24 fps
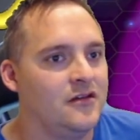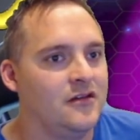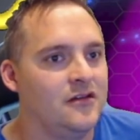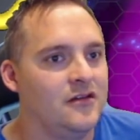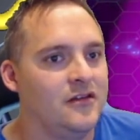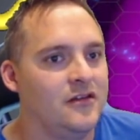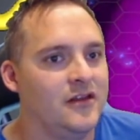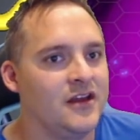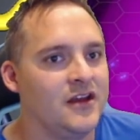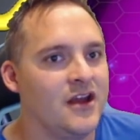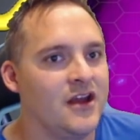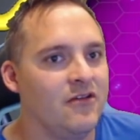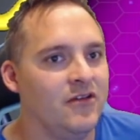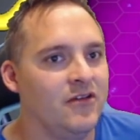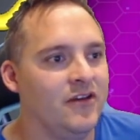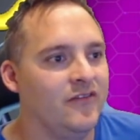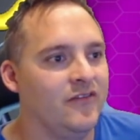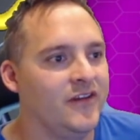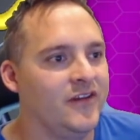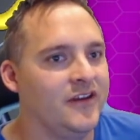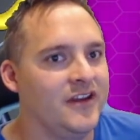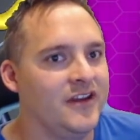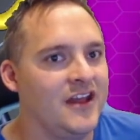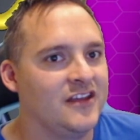They got rid of
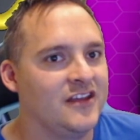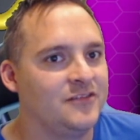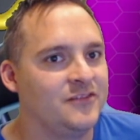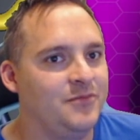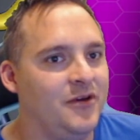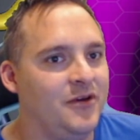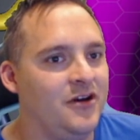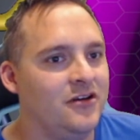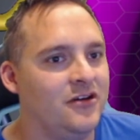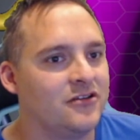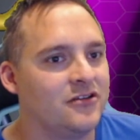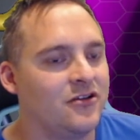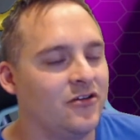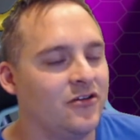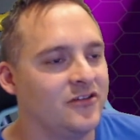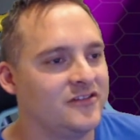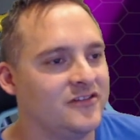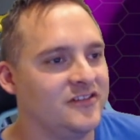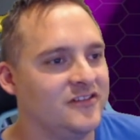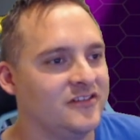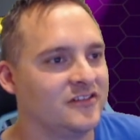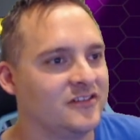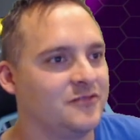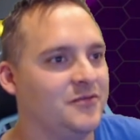a Nest Ball,
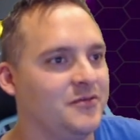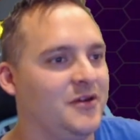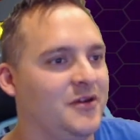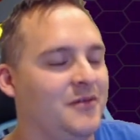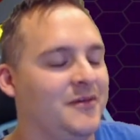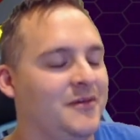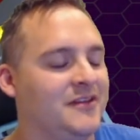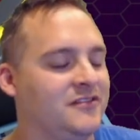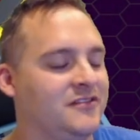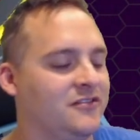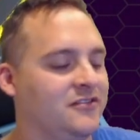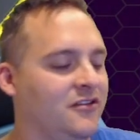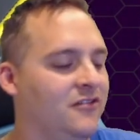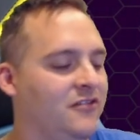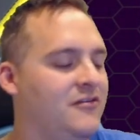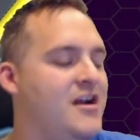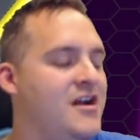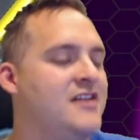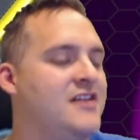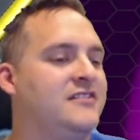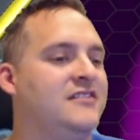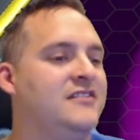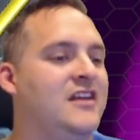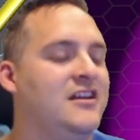Courses Experiment, so no
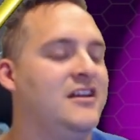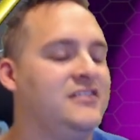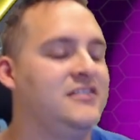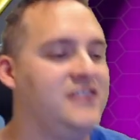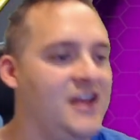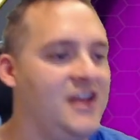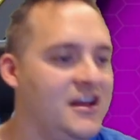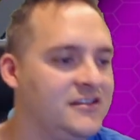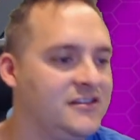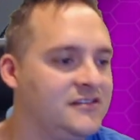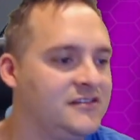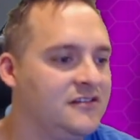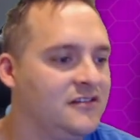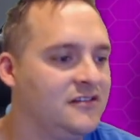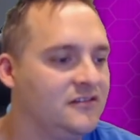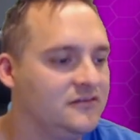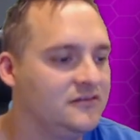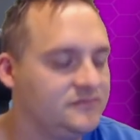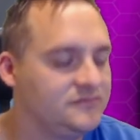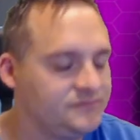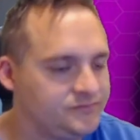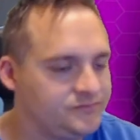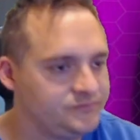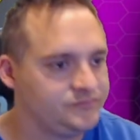Roxanne yet.
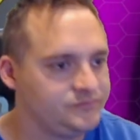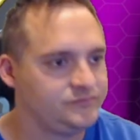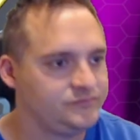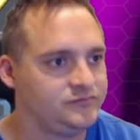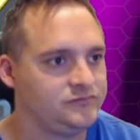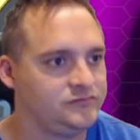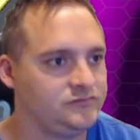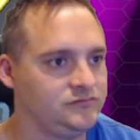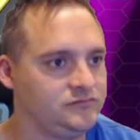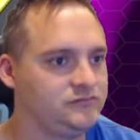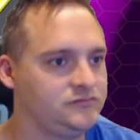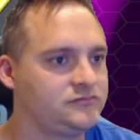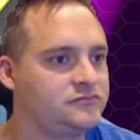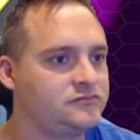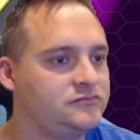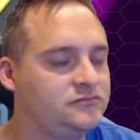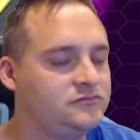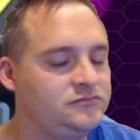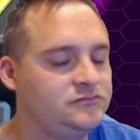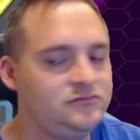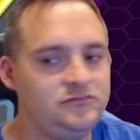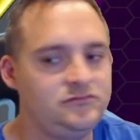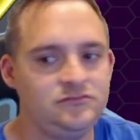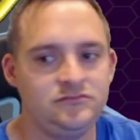
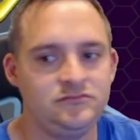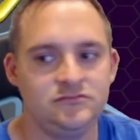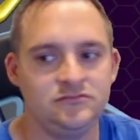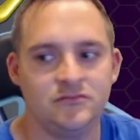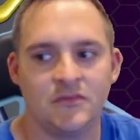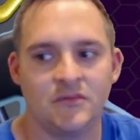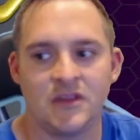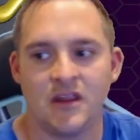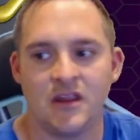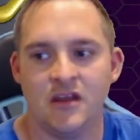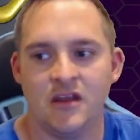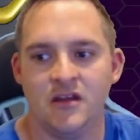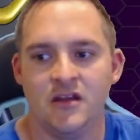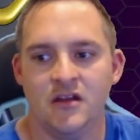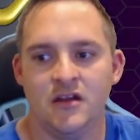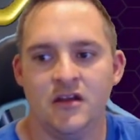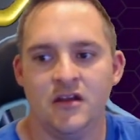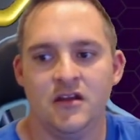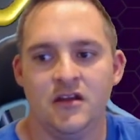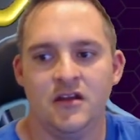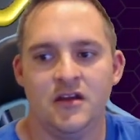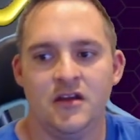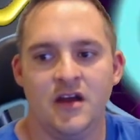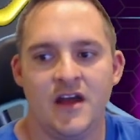
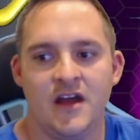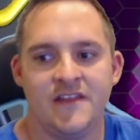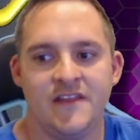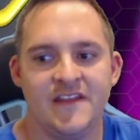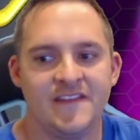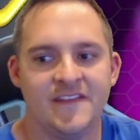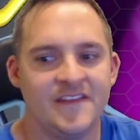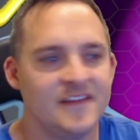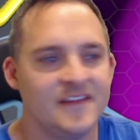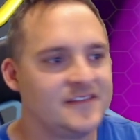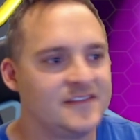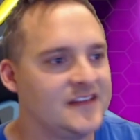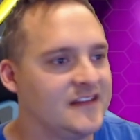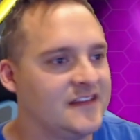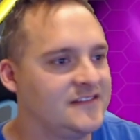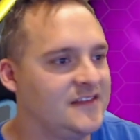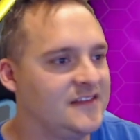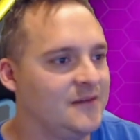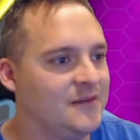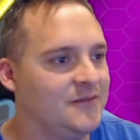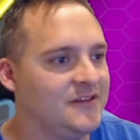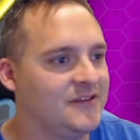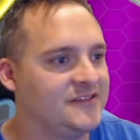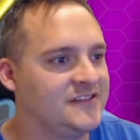I think this gets
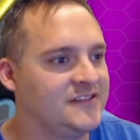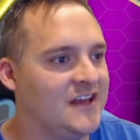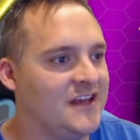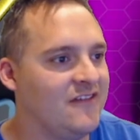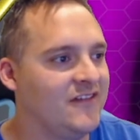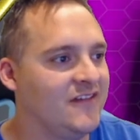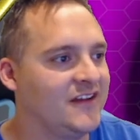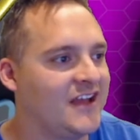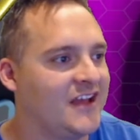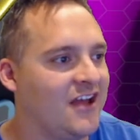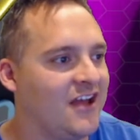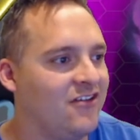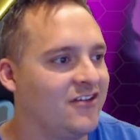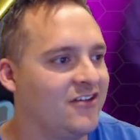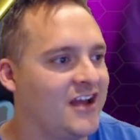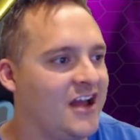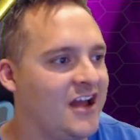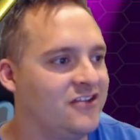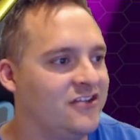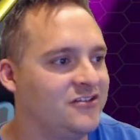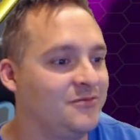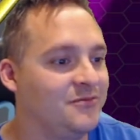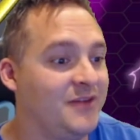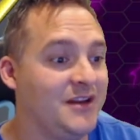them to 7.
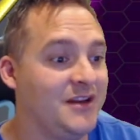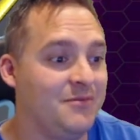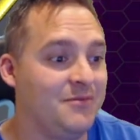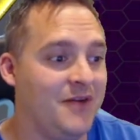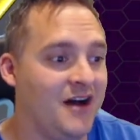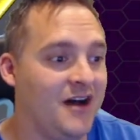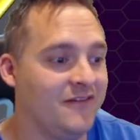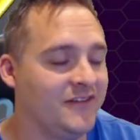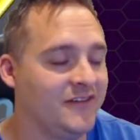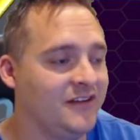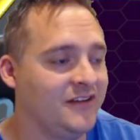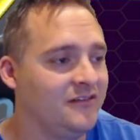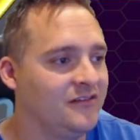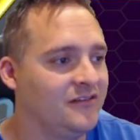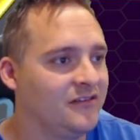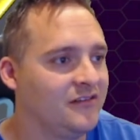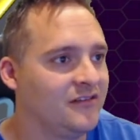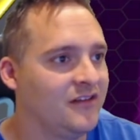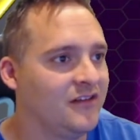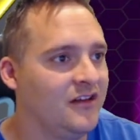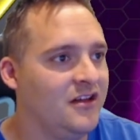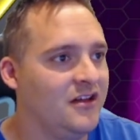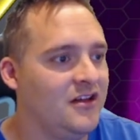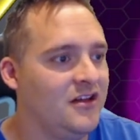Countercatcher, Buddy Poffin.
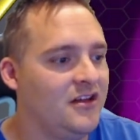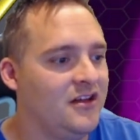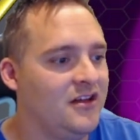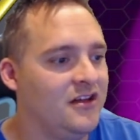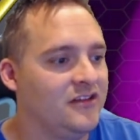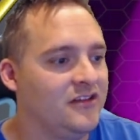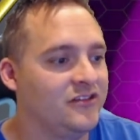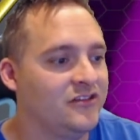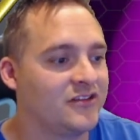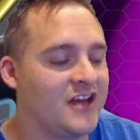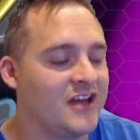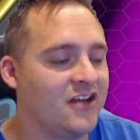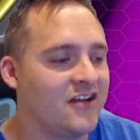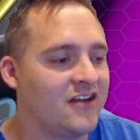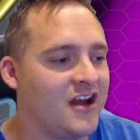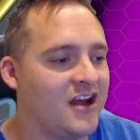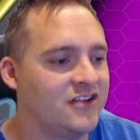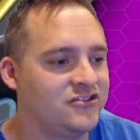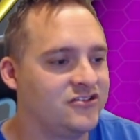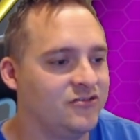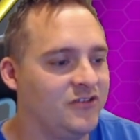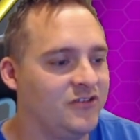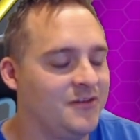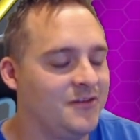So
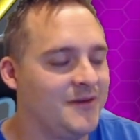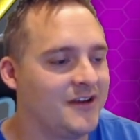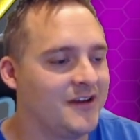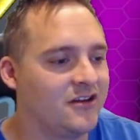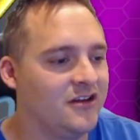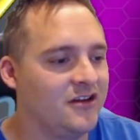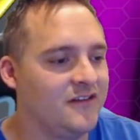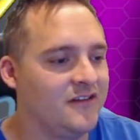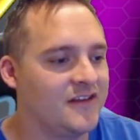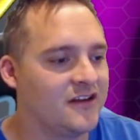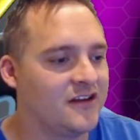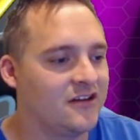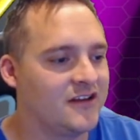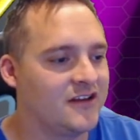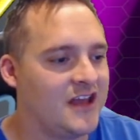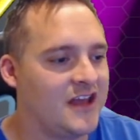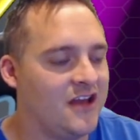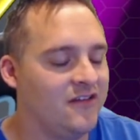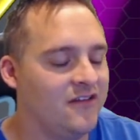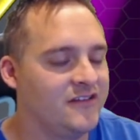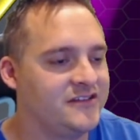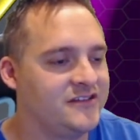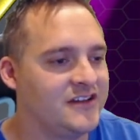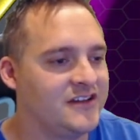Countercatcher would have been good. They could
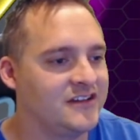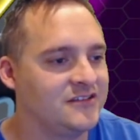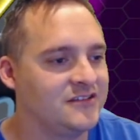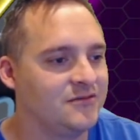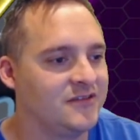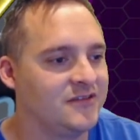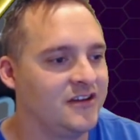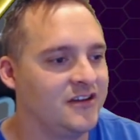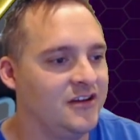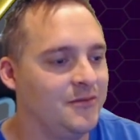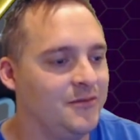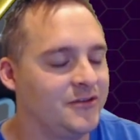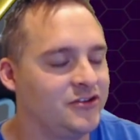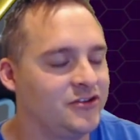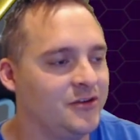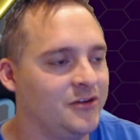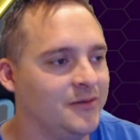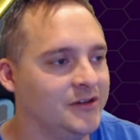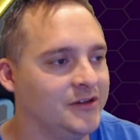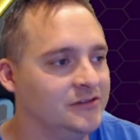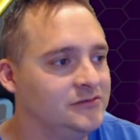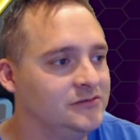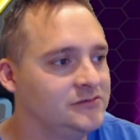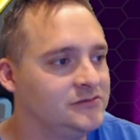KO the Chansey with the double
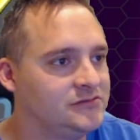turbo.